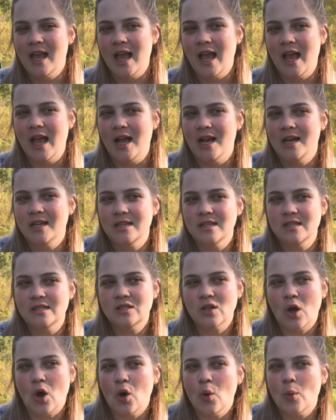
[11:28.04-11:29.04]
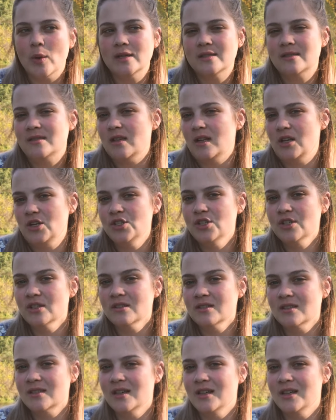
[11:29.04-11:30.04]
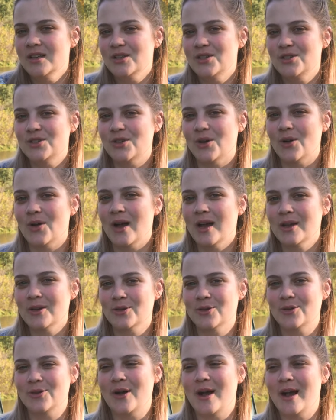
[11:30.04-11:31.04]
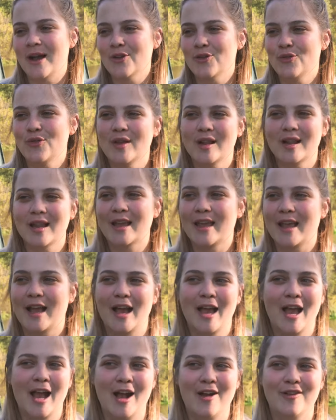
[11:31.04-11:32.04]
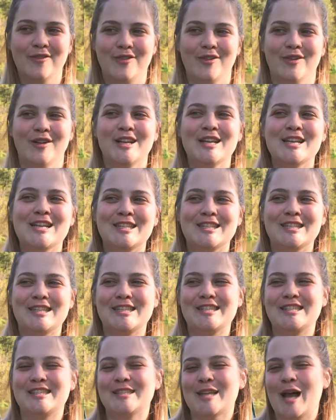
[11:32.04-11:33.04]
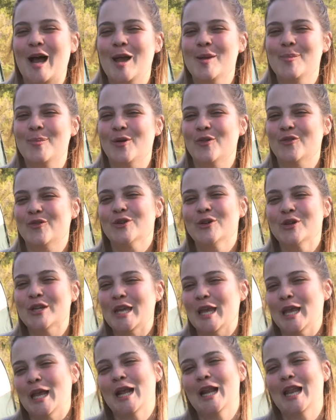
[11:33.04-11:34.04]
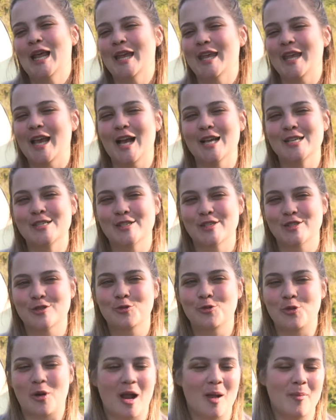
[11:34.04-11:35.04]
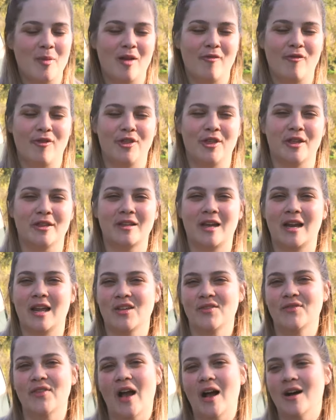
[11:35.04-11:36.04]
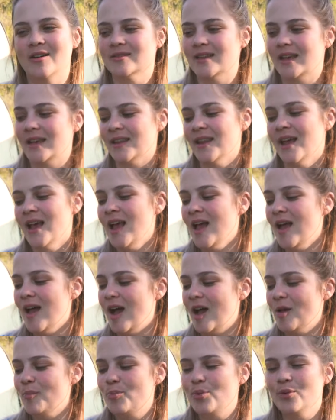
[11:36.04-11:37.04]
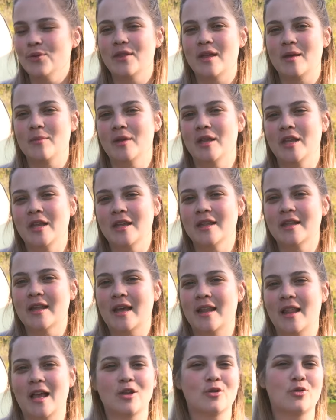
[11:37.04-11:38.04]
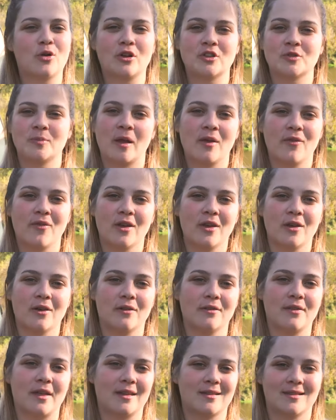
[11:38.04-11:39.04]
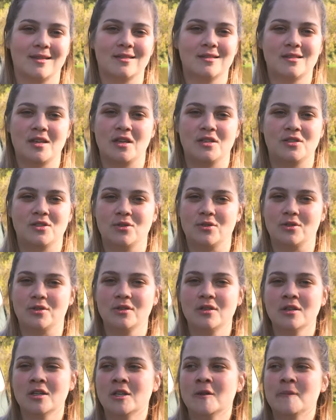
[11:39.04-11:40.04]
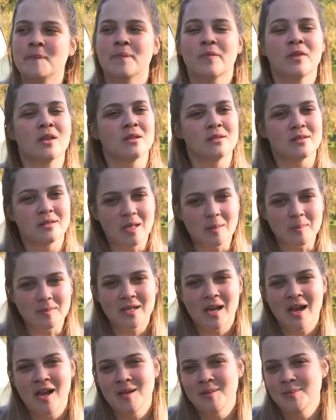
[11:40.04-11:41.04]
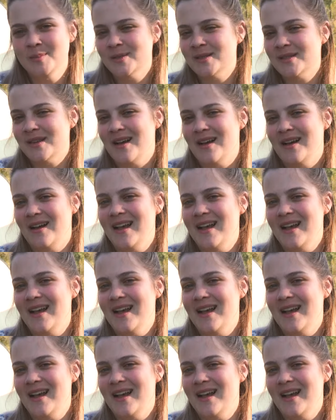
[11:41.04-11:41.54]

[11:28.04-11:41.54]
and it's always delicious. So I don't know, I feel like I have this type of cooking, like I just grab everything that I found and I put them in and I cross my finger that it tastes good. Sometimes